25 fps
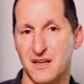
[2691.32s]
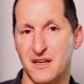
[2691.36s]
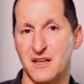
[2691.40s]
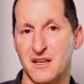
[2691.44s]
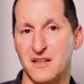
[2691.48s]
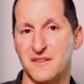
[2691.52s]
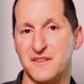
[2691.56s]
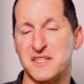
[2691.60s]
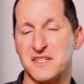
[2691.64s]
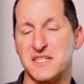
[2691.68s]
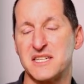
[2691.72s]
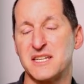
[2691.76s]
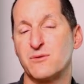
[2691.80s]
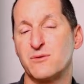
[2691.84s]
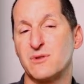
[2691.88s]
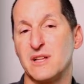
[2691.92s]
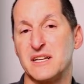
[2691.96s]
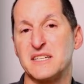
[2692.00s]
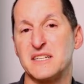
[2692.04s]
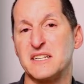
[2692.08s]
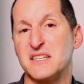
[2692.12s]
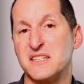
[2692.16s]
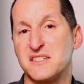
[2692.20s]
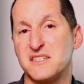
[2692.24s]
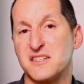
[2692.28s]
The SQL
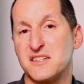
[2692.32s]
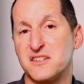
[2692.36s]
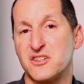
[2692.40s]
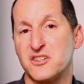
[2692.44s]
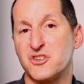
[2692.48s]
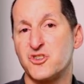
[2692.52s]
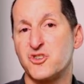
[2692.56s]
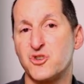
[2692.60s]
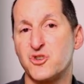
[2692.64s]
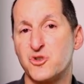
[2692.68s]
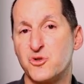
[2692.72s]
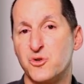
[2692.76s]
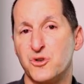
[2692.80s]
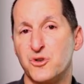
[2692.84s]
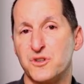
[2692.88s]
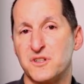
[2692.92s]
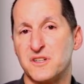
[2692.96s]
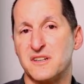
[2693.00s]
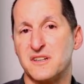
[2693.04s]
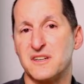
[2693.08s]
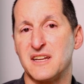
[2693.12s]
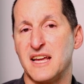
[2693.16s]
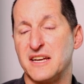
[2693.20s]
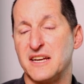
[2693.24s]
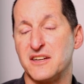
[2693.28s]
ID is just a
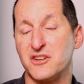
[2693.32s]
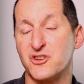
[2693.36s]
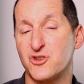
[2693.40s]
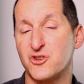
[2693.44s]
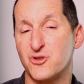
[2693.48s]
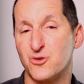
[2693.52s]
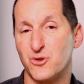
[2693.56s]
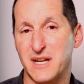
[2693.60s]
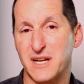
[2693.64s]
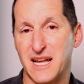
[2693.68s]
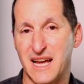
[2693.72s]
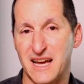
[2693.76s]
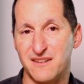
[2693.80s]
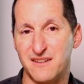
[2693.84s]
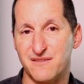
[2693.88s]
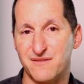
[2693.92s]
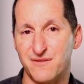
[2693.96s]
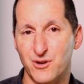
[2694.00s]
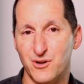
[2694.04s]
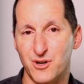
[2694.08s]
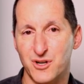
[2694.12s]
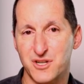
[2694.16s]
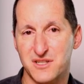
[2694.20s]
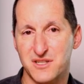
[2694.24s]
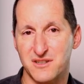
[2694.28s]
shortened and a shorthand
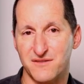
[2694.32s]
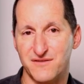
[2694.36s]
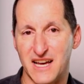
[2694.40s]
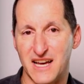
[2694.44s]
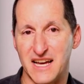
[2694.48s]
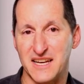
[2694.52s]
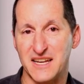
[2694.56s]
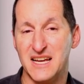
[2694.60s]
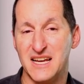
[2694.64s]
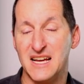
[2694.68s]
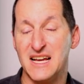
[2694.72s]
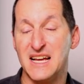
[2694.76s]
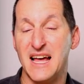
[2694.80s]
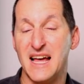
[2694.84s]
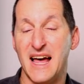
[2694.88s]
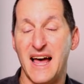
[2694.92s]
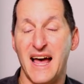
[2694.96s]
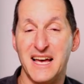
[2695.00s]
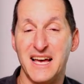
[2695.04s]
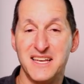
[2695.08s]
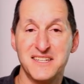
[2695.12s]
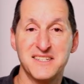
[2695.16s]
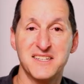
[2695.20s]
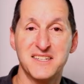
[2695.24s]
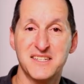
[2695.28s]
version of that,
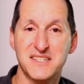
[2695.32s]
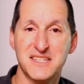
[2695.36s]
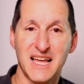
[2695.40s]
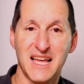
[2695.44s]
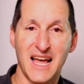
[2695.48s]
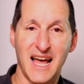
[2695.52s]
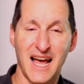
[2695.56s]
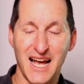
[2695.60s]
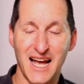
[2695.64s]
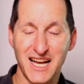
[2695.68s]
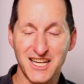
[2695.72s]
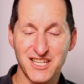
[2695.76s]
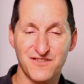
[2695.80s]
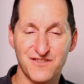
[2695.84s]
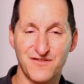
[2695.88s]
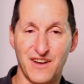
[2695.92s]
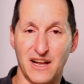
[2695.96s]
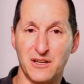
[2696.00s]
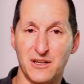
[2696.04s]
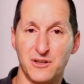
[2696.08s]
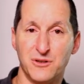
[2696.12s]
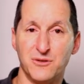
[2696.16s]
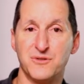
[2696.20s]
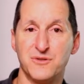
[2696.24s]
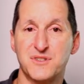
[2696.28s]
as is the hash value
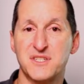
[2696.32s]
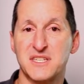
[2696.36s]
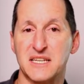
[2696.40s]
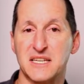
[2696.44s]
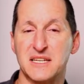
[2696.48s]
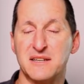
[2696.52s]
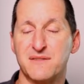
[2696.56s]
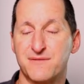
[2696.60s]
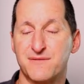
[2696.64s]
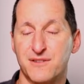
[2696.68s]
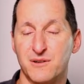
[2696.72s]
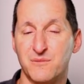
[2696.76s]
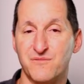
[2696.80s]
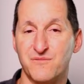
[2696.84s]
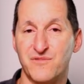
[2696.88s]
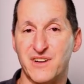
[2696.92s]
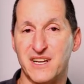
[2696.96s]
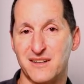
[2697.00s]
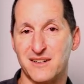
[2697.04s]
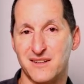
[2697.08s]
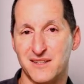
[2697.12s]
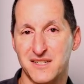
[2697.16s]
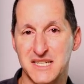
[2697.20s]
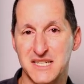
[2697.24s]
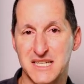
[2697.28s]
you see from
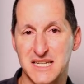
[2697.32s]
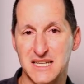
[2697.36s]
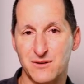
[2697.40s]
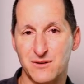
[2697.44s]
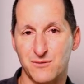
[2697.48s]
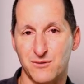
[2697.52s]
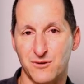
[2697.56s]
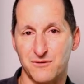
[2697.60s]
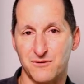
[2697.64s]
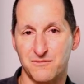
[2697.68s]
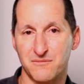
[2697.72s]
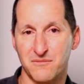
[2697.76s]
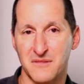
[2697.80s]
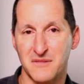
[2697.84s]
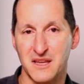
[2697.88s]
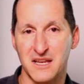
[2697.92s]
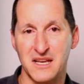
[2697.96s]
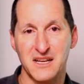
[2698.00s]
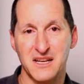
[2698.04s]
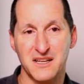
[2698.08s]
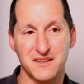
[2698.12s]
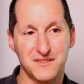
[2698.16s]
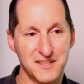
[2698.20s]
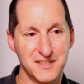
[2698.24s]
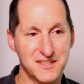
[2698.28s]
$SQL.
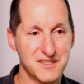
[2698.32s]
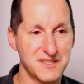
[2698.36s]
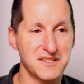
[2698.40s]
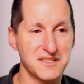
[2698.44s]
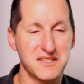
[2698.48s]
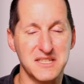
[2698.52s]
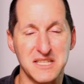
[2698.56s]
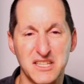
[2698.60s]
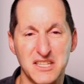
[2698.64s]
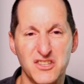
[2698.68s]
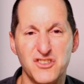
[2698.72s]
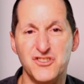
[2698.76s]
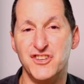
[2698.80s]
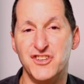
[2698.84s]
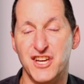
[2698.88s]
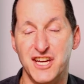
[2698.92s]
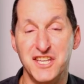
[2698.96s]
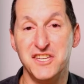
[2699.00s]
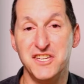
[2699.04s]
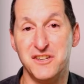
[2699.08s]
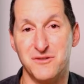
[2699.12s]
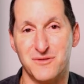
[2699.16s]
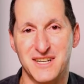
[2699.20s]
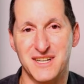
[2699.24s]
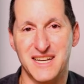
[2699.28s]
This is the
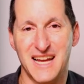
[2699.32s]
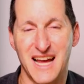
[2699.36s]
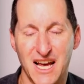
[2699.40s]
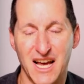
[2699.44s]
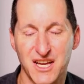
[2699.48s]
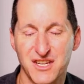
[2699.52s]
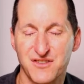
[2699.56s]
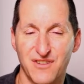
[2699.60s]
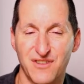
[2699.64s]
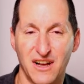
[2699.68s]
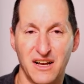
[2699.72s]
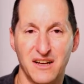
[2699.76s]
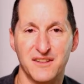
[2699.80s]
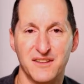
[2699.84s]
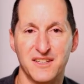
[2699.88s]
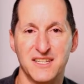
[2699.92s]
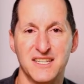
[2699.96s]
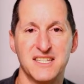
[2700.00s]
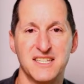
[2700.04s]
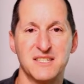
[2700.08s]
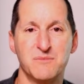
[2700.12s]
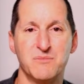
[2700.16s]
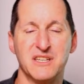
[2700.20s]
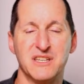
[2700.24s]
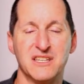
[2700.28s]
genuine hash value that
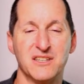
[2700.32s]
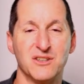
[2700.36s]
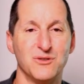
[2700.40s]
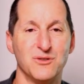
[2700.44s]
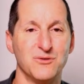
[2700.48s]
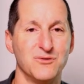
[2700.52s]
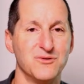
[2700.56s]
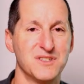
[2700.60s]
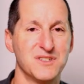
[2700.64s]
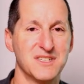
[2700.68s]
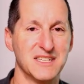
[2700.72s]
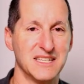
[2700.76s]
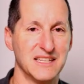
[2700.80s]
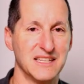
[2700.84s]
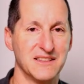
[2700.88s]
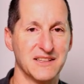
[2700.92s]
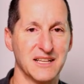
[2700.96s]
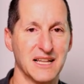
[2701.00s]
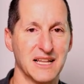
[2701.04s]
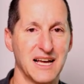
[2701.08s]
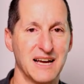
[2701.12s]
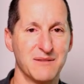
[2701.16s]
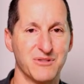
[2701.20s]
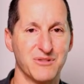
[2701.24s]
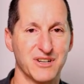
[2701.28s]
is being used in the
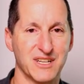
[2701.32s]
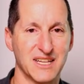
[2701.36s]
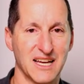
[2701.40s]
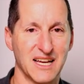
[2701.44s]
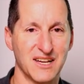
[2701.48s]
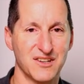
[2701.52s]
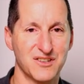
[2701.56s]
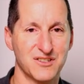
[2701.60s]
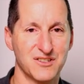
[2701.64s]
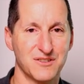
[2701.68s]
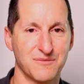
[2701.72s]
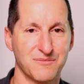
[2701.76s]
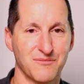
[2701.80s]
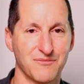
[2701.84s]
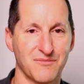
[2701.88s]
library cache.